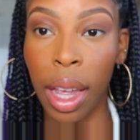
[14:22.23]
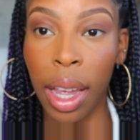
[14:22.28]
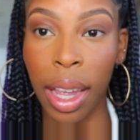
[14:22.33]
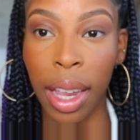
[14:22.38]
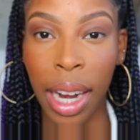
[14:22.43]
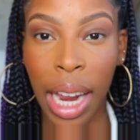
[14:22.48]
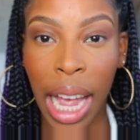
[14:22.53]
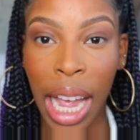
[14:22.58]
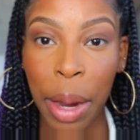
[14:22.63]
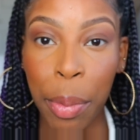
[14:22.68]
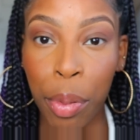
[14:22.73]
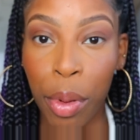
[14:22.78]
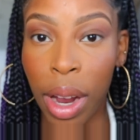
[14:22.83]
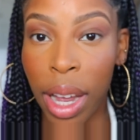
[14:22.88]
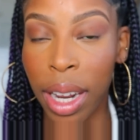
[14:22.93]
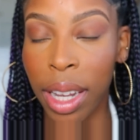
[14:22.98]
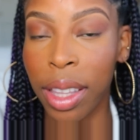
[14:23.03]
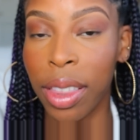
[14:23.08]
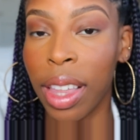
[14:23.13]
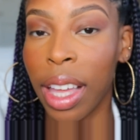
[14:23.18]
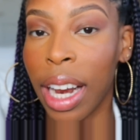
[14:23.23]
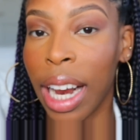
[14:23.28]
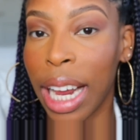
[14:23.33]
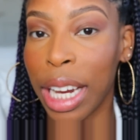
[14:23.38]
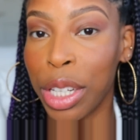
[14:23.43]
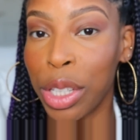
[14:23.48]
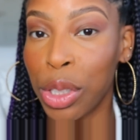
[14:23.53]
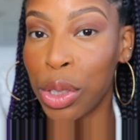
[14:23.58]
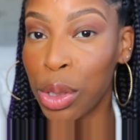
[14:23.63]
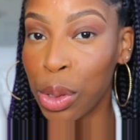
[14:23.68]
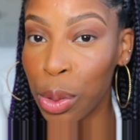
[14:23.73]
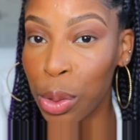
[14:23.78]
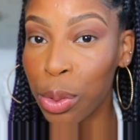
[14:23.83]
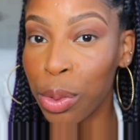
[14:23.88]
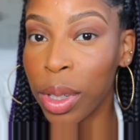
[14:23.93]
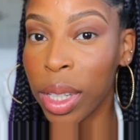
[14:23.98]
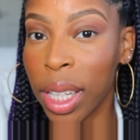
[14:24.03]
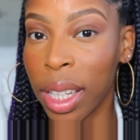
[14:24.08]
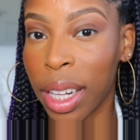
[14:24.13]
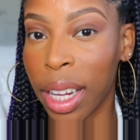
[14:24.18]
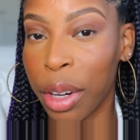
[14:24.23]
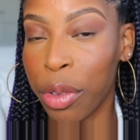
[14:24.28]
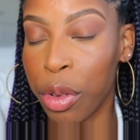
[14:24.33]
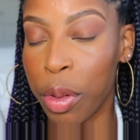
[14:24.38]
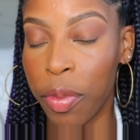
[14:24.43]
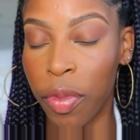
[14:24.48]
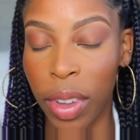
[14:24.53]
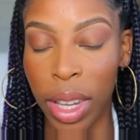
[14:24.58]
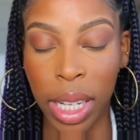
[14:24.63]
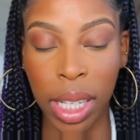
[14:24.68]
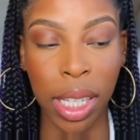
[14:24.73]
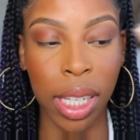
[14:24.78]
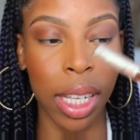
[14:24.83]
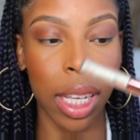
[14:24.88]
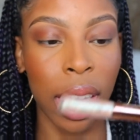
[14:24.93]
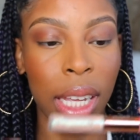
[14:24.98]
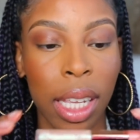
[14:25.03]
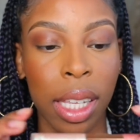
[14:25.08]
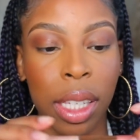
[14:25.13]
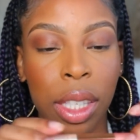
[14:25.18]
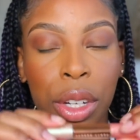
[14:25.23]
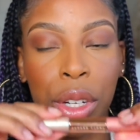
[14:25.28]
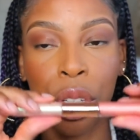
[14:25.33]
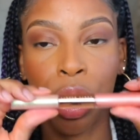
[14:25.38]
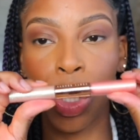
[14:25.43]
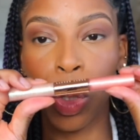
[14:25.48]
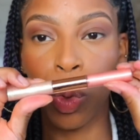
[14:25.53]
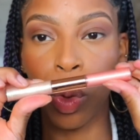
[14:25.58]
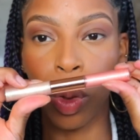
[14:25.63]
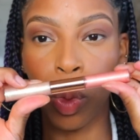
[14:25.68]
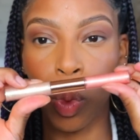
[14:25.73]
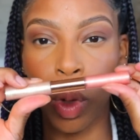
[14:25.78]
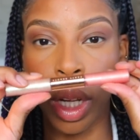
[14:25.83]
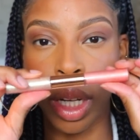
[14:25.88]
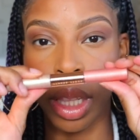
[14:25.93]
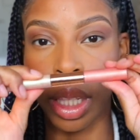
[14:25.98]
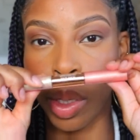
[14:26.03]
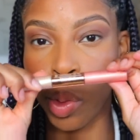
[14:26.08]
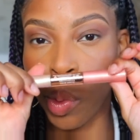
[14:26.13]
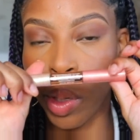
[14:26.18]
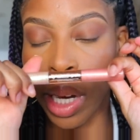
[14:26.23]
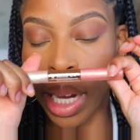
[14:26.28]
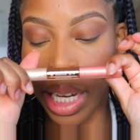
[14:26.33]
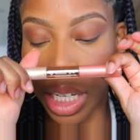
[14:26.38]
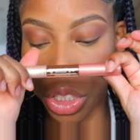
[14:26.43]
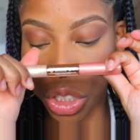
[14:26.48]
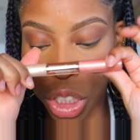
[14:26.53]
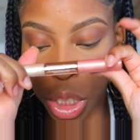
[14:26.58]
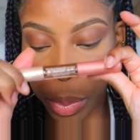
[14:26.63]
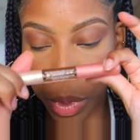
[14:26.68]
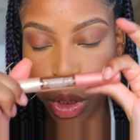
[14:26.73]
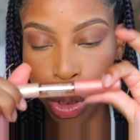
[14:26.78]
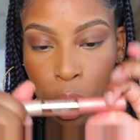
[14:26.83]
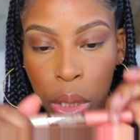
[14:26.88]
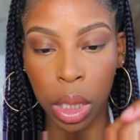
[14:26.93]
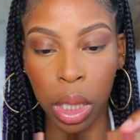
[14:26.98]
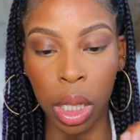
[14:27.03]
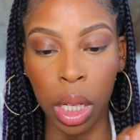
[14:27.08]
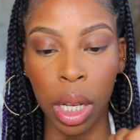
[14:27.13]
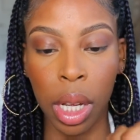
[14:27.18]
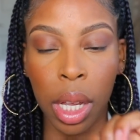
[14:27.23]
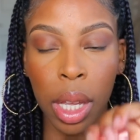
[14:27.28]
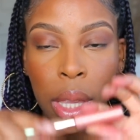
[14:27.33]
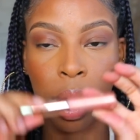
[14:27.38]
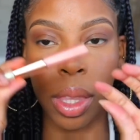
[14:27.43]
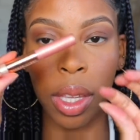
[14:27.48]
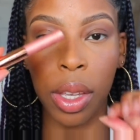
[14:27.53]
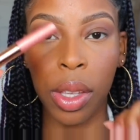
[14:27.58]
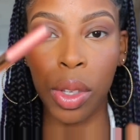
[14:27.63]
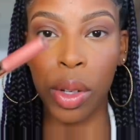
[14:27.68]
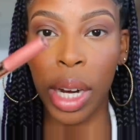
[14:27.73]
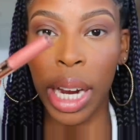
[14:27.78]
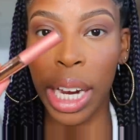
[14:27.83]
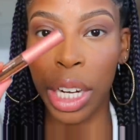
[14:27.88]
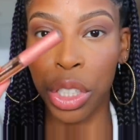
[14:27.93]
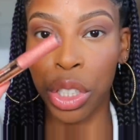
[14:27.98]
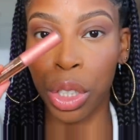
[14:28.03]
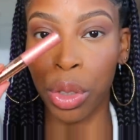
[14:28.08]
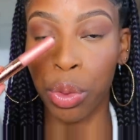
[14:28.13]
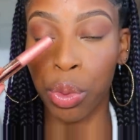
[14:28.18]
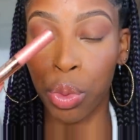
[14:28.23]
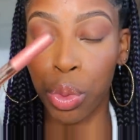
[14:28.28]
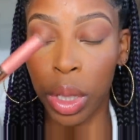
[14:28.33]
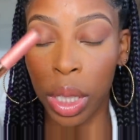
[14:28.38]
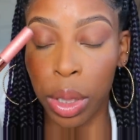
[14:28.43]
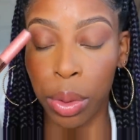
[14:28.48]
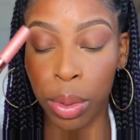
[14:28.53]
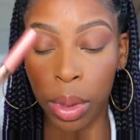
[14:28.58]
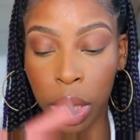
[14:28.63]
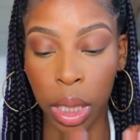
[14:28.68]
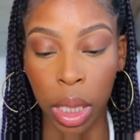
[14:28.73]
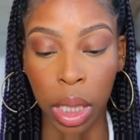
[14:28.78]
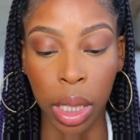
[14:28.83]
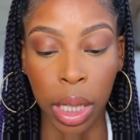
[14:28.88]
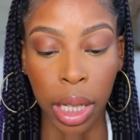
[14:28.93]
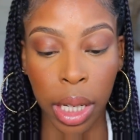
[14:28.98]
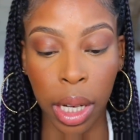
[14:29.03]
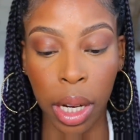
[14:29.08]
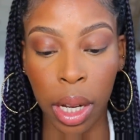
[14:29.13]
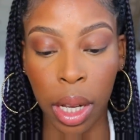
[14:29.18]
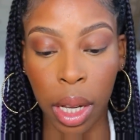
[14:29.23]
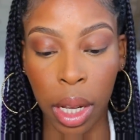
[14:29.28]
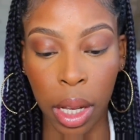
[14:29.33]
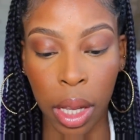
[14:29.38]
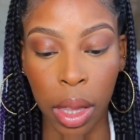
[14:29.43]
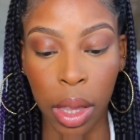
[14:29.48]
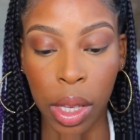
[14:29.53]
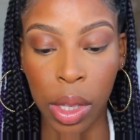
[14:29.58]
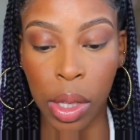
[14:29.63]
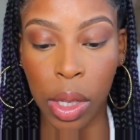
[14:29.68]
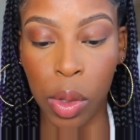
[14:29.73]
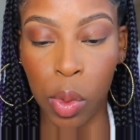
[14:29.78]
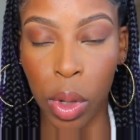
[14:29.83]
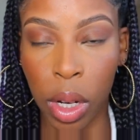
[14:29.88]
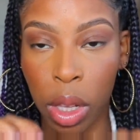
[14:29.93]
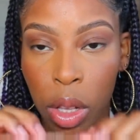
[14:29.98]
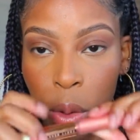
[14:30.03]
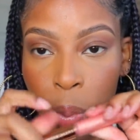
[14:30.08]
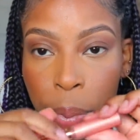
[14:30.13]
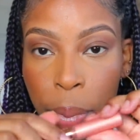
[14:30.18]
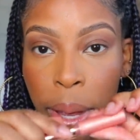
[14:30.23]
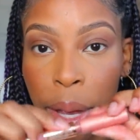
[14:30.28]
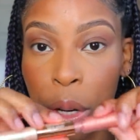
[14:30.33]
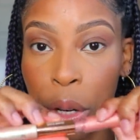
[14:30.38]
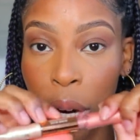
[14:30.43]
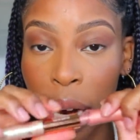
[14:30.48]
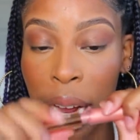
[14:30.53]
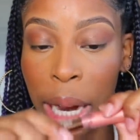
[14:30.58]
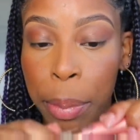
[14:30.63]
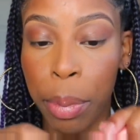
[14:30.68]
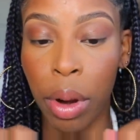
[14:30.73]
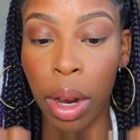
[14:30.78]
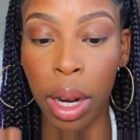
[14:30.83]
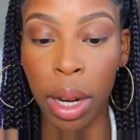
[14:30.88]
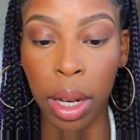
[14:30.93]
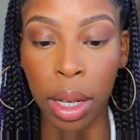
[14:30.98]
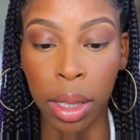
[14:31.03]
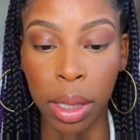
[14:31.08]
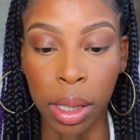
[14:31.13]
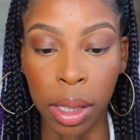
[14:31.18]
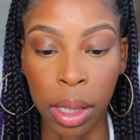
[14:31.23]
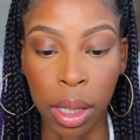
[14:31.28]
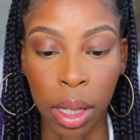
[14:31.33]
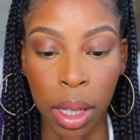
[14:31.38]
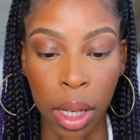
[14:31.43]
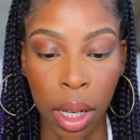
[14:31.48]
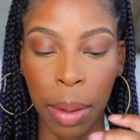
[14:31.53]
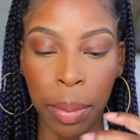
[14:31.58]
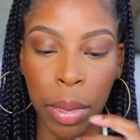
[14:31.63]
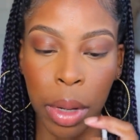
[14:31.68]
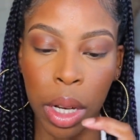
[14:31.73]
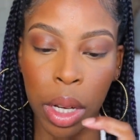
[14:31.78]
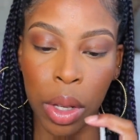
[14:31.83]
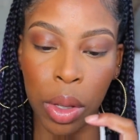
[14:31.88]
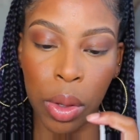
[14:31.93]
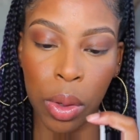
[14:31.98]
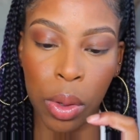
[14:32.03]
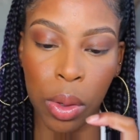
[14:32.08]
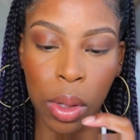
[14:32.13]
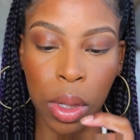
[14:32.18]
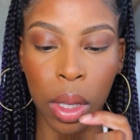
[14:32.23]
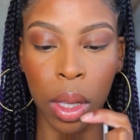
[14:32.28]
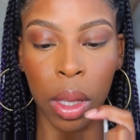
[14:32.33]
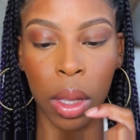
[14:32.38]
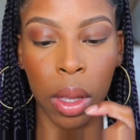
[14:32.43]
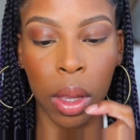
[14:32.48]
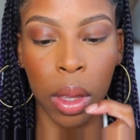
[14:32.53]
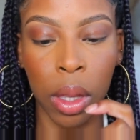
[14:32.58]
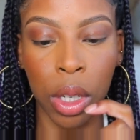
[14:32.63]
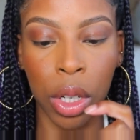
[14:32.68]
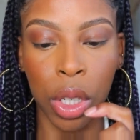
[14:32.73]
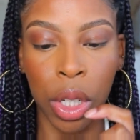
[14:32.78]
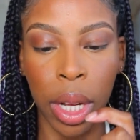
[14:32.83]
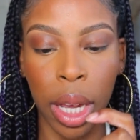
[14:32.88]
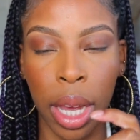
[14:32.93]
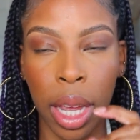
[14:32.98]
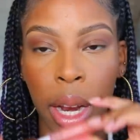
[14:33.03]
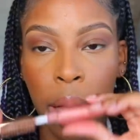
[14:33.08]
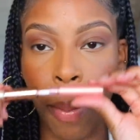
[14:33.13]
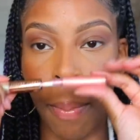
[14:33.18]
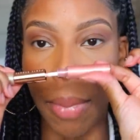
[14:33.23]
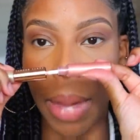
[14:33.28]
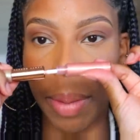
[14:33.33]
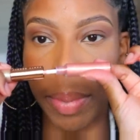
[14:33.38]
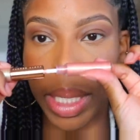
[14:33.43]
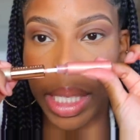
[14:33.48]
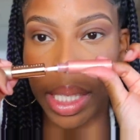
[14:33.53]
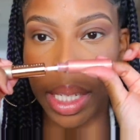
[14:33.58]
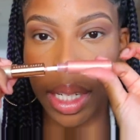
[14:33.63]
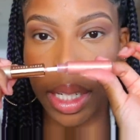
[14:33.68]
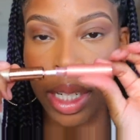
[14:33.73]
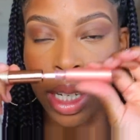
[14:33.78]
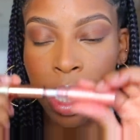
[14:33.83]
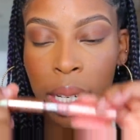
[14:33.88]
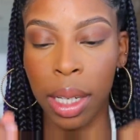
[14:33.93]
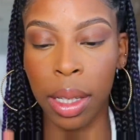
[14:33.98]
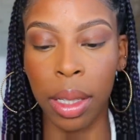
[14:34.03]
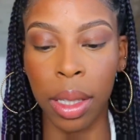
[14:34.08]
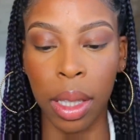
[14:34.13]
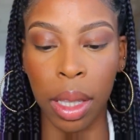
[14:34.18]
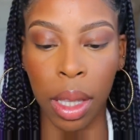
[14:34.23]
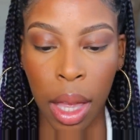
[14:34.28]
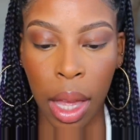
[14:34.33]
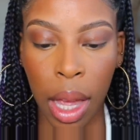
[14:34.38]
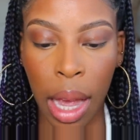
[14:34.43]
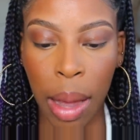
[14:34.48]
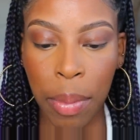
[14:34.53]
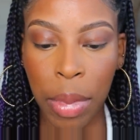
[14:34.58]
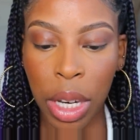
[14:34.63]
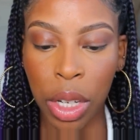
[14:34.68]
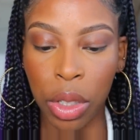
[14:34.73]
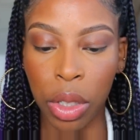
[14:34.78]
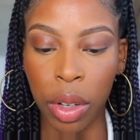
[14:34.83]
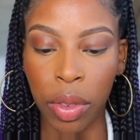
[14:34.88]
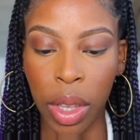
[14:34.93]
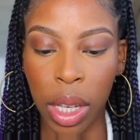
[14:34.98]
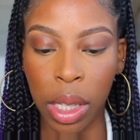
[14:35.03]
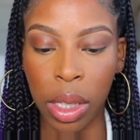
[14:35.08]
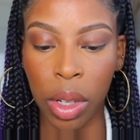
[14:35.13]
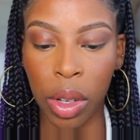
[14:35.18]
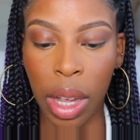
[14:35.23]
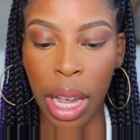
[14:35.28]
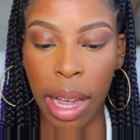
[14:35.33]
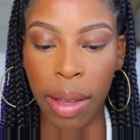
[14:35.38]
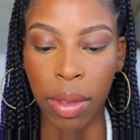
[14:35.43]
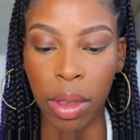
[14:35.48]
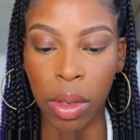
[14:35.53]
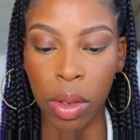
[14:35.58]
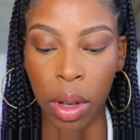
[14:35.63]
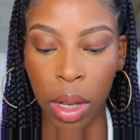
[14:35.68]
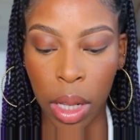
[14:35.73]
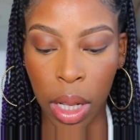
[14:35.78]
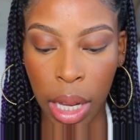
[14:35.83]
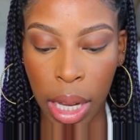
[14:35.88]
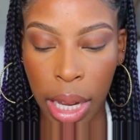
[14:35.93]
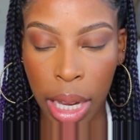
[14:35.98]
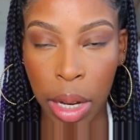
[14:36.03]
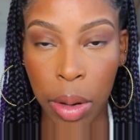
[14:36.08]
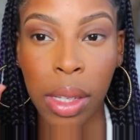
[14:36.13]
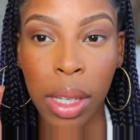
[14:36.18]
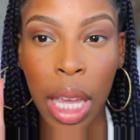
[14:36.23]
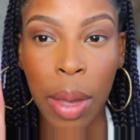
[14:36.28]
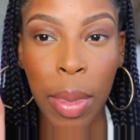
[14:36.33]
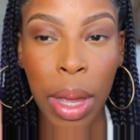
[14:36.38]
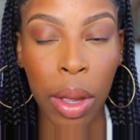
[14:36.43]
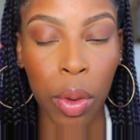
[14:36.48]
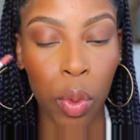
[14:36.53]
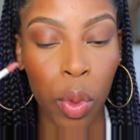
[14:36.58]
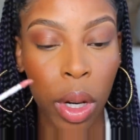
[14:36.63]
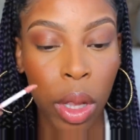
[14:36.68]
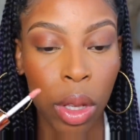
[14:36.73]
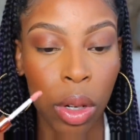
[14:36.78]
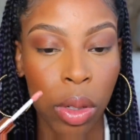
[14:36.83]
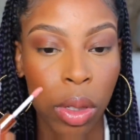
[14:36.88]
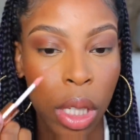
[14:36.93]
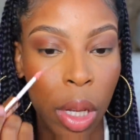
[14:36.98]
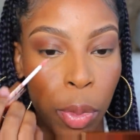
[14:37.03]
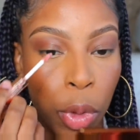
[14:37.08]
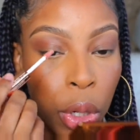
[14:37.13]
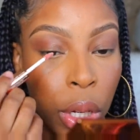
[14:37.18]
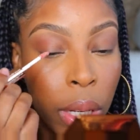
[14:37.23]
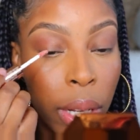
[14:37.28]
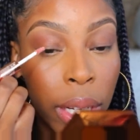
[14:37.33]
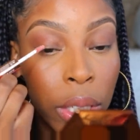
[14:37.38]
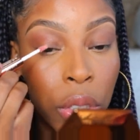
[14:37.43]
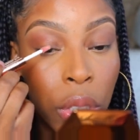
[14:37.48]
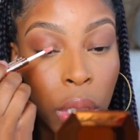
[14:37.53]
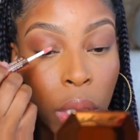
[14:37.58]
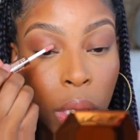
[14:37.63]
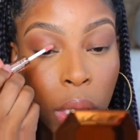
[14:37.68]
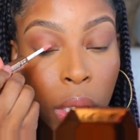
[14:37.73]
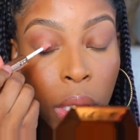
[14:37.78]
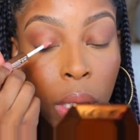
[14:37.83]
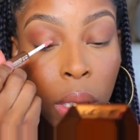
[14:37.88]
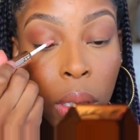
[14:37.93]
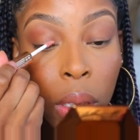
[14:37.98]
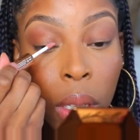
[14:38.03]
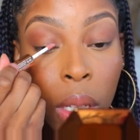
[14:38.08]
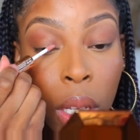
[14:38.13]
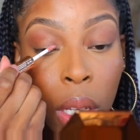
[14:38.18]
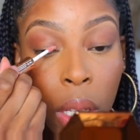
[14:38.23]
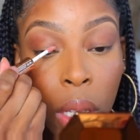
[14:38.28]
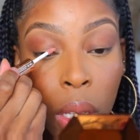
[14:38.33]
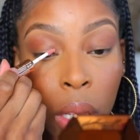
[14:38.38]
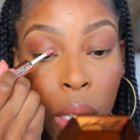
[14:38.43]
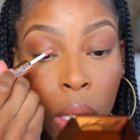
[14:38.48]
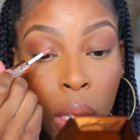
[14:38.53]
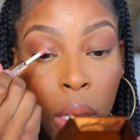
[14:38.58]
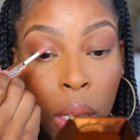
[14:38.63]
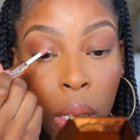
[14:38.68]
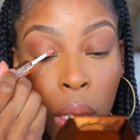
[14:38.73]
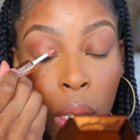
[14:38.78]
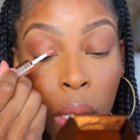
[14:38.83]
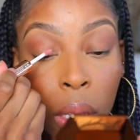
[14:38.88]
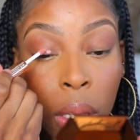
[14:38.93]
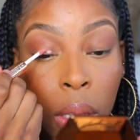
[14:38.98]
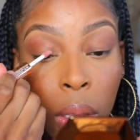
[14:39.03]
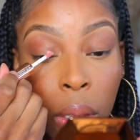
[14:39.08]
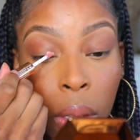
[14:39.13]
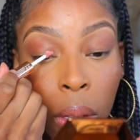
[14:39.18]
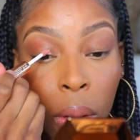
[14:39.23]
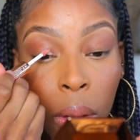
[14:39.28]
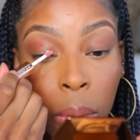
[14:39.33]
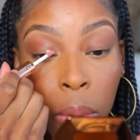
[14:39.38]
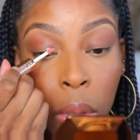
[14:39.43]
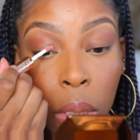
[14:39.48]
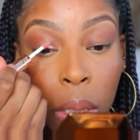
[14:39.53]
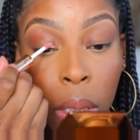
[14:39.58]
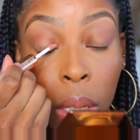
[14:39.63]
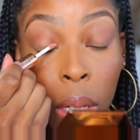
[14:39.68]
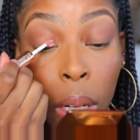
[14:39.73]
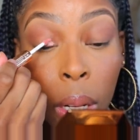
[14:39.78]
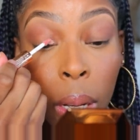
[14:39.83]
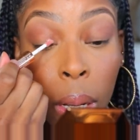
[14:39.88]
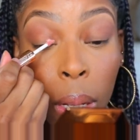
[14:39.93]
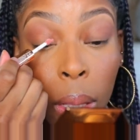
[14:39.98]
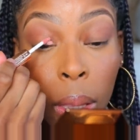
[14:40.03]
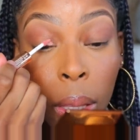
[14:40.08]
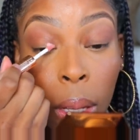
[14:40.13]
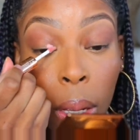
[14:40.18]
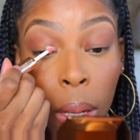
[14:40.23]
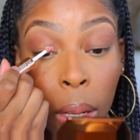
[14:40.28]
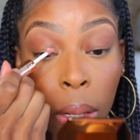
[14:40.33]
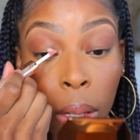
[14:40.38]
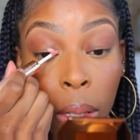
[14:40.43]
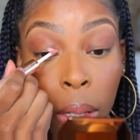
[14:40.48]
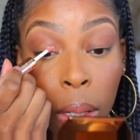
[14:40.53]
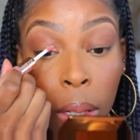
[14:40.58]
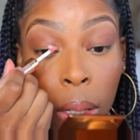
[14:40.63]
An eye product that I do really like from Fenty is their 2-in-1 liquid eye shimmers. These are actually really, really good. This is one of their better eye products. I'm gonna use the shade Mamacita. I'm not sure if they still have this online. This came out in one of their summer collections. So I'm just gonna add that.